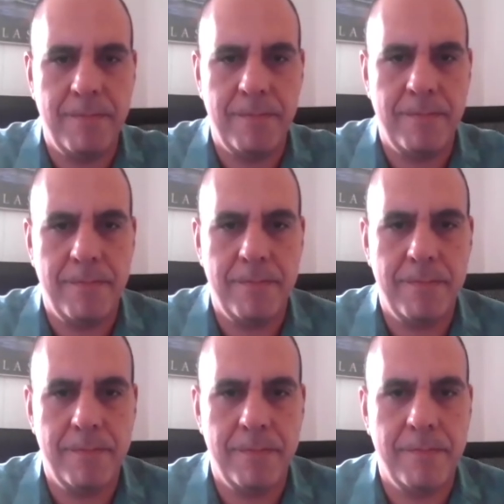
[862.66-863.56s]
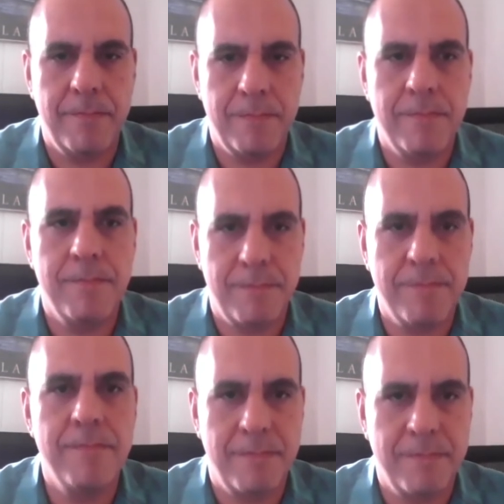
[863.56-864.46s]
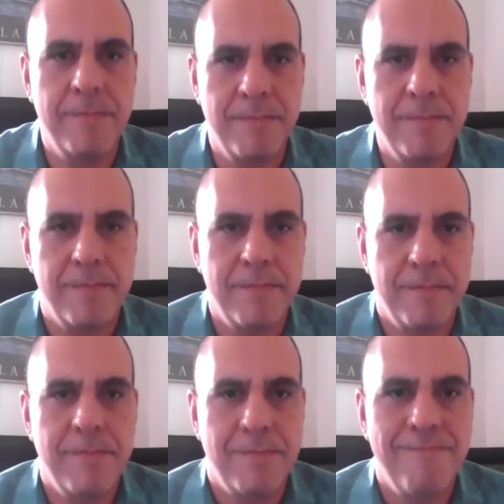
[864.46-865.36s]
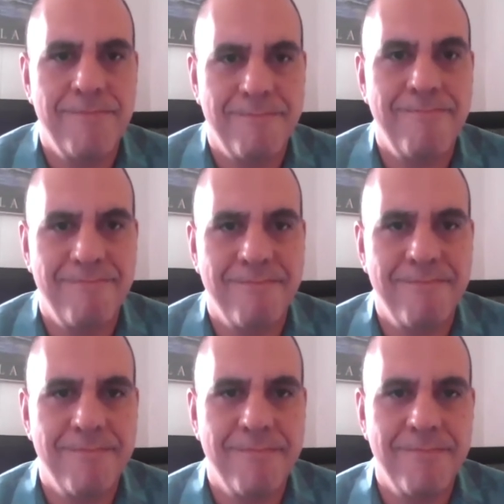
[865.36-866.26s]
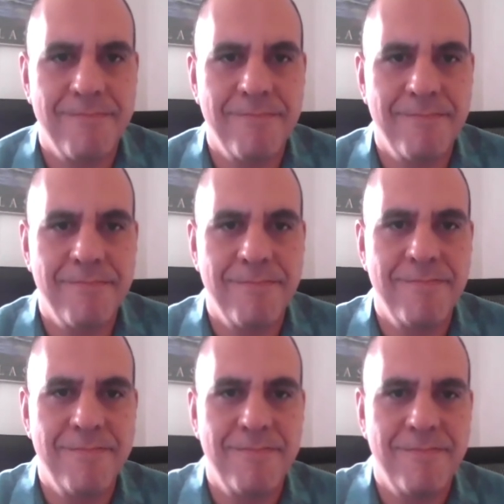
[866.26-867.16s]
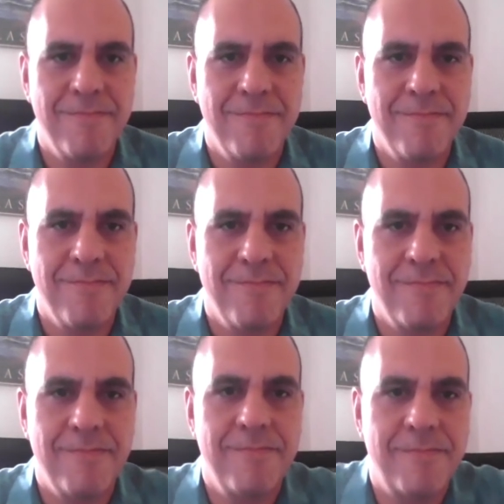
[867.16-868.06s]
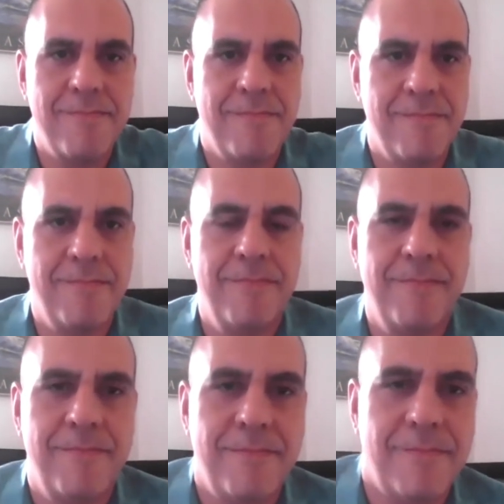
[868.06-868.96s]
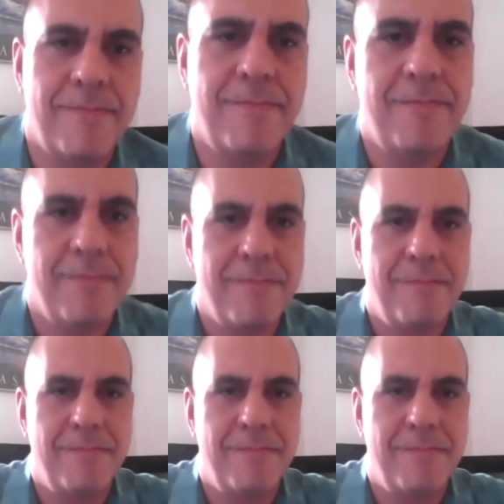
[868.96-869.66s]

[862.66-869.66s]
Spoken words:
This person isn't speaking.